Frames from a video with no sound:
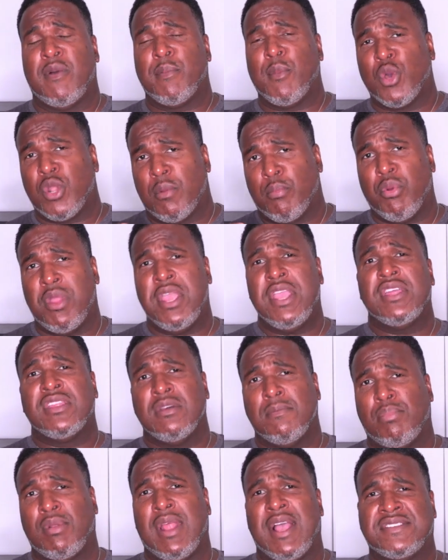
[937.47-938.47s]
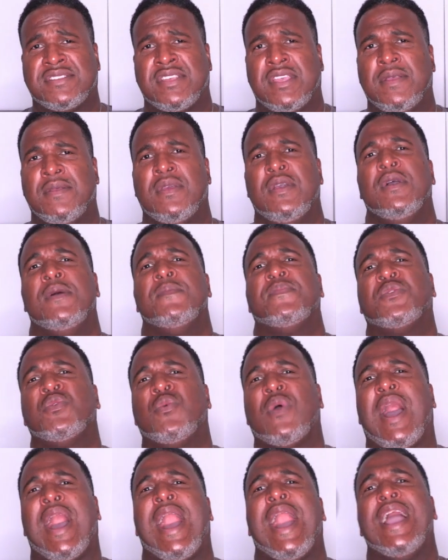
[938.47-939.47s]
I'm going to bring in the blessing
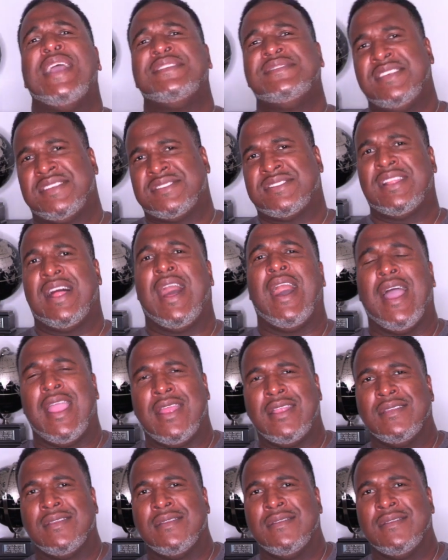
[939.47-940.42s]
through Isaac's line.